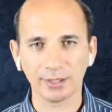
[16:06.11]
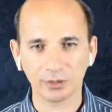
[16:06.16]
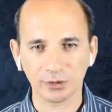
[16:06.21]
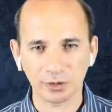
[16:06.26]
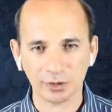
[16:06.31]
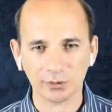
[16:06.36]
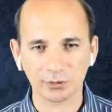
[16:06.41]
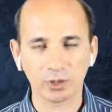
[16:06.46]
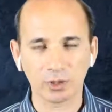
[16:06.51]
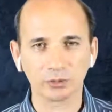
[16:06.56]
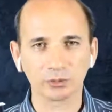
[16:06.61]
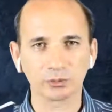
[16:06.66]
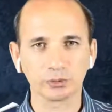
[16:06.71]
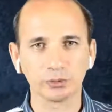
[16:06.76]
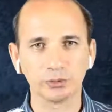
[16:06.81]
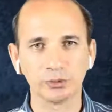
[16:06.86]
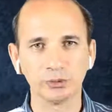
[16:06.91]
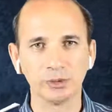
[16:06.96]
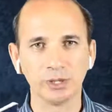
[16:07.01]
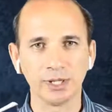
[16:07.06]
They just want
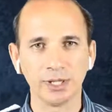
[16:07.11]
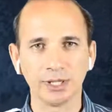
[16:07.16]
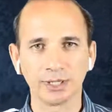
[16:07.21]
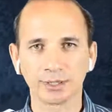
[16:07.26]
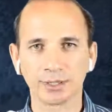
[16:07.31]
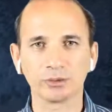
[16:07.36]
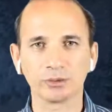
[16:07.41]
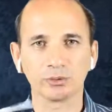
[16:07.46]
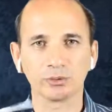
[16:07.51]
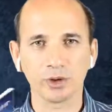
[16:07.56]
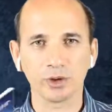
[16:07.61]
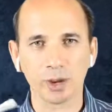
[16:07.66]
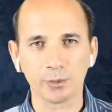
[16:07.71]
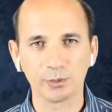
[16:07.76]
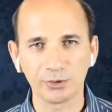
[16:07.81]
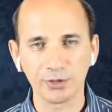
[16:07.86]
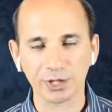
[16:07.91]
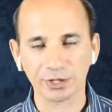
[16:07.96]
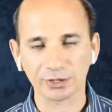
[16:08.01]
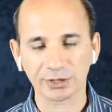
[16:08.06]
to get to the
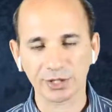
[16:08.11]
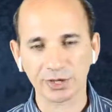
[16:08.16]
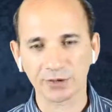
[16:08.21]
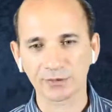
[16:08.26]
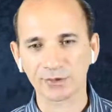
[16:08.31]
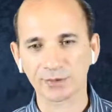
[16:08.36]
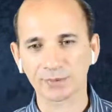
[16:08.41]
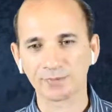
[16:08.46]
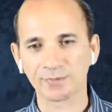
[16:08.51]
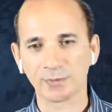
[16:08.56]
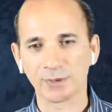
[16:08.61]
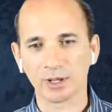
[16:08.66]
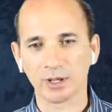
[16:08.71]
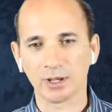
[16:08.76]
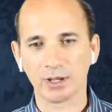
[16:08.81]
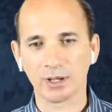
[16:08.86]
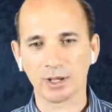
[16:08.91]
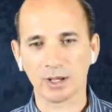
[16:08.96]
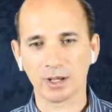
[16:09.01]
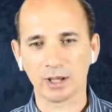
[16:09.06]
objectives,
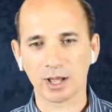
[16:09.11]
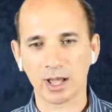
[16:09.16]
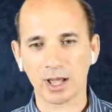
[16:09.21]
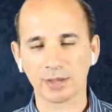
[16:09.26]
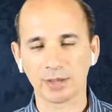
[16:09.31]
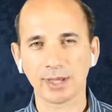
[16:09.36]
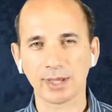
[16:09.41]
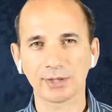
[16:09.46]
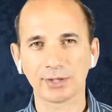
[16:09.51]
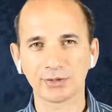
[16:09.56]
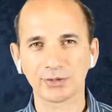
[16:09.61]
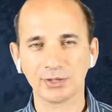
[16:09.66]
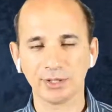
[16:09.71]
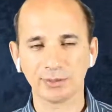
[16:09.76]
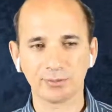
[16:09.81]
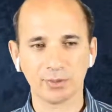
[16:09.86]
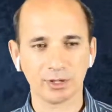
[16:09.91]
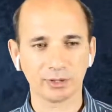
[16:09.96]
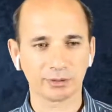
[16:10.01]
and that's it.